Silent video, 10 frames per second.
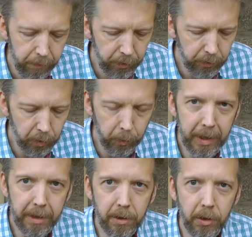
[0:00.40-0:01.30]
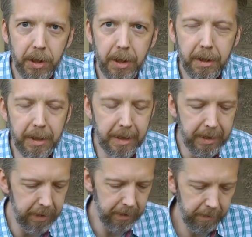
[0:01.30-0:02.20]
First of all, we're here to look at
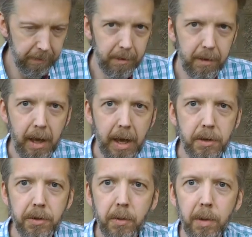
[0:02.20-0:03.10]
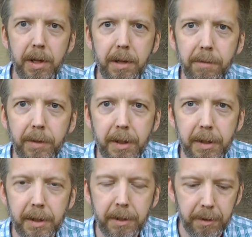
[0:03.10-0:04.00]
the H&Y
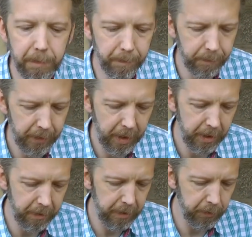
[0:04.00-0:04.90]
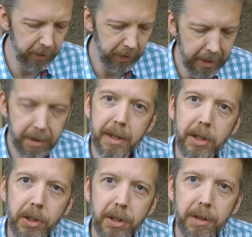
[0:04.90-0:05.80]
filter system. This was a late
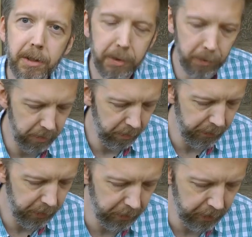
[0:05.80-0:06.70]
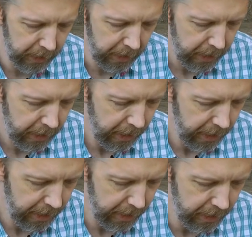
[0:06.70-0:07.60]
addition to our reviews,
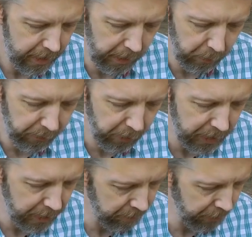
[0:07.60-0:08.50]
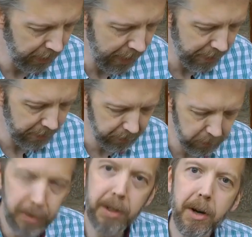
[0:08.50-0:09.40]
and we're very glad that
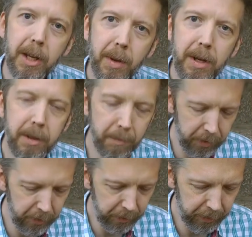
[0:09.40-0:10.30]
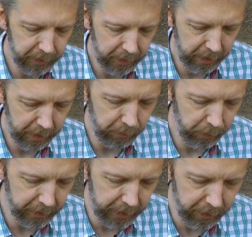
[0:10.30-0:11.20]
somebody recommended them to us.
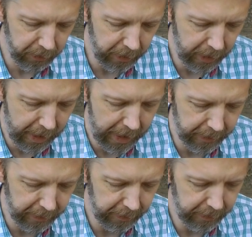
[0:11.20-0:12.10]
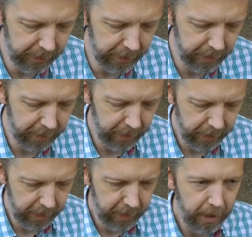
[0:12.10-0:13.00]
We'll take a look at the
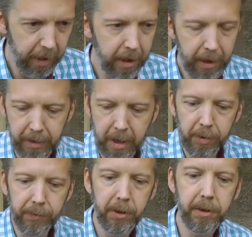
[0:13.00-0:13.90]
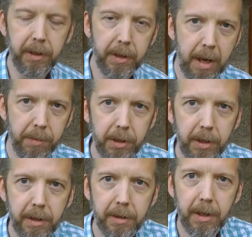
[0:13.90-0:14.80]
adapter first. The adapter
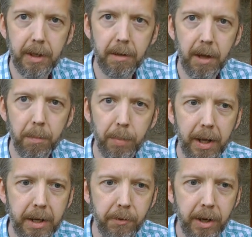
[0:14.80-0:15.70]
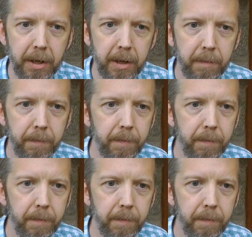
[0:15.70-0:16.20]
is a plain ring.